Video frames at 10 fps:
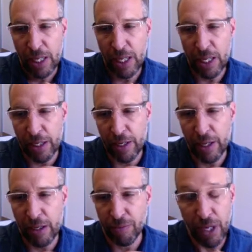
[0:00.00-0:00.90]
them,
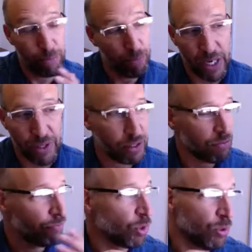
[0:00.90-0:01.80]
and mice
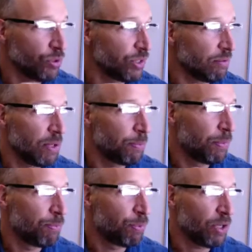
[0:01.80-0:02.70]
and voles and
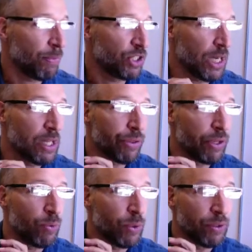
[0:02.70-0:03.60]
pretty much
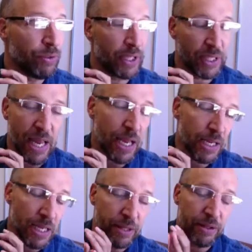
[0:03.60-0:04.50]
anything that can
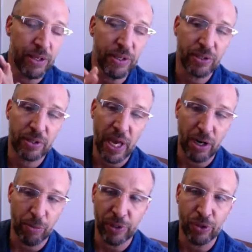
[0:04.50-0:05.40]
eat these
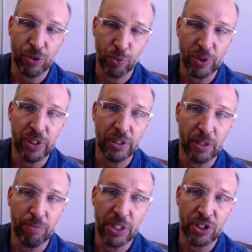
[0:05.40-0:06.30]
caterpillars will eat
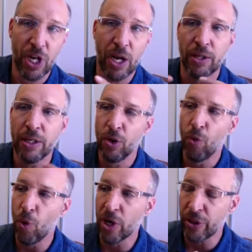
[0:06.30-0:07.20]
them. It's not
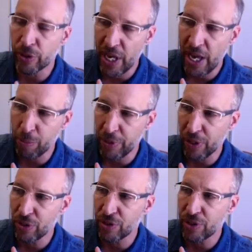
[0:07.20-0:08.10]
one of those
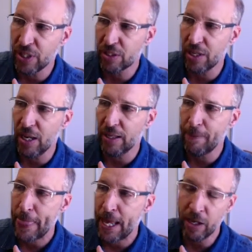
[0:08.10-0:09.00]
caterpillars that's
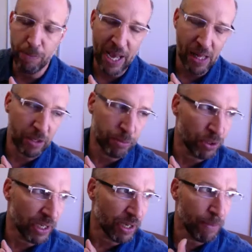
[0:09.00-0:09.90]
unpalatable,
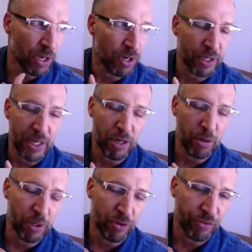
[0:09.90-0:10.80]
like a monarch
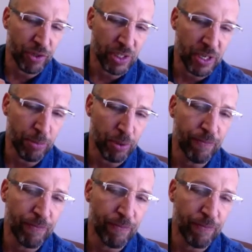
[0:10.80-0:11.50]
caterpillar, for example.